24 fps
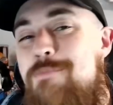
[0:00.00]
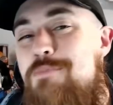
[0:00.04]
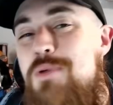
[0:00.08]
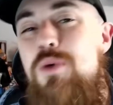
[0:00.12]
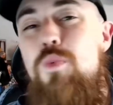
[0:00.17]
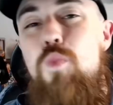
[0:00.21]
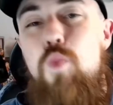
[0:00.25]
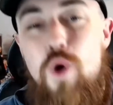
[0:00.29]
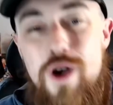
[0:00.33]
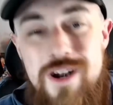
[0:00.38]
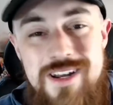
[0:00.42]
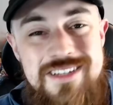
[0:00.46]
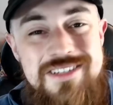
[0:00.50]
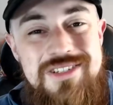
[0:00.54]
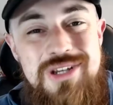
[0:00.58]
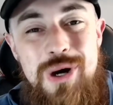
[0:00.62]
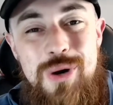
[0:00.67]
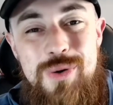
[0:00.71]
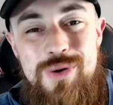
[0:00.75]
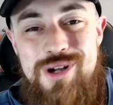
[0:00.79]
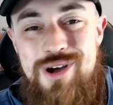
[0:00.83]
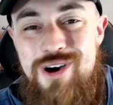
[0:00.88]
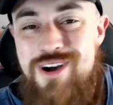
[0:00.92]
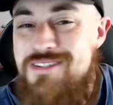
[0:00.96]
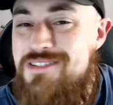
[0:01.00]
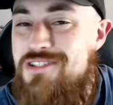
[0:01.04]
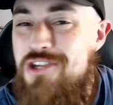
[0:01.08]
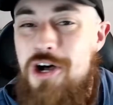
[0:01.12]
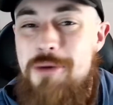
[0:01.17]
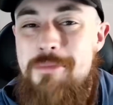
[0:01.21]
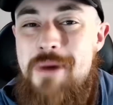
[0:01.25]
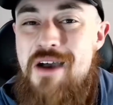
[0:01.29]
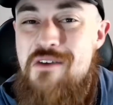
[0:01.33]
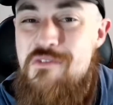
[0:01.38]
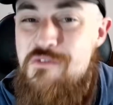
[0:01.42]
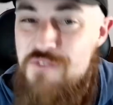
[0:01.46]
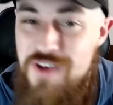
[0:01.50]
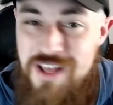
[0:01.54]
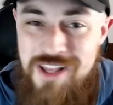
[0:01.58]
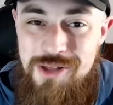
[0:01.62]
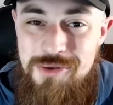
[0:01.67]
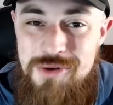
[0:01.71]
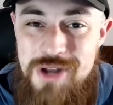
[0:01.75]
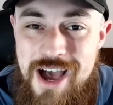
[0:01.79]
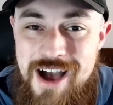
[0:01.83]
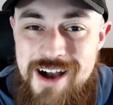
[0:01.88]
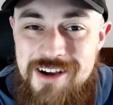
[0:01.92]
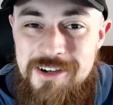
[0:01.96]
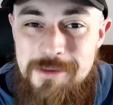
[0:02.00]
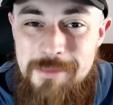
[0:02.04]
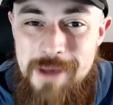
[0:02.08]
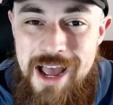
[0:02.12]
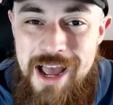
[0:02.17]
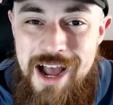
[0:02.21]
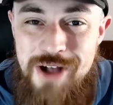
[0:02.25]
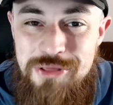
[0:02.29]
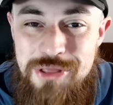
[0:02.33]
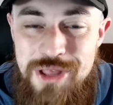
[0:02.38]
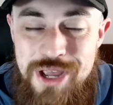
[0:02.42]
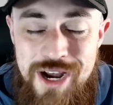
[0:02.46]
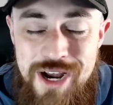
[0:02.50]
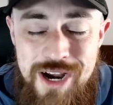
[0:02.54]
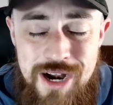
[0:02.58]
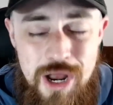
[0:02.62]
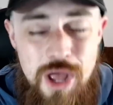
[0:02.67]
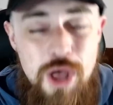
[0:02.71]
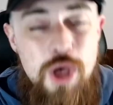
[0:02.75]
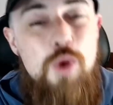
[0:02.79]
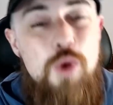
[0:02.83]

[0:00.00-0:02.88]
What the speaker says: and what is going on to all my fellow Nakama out there?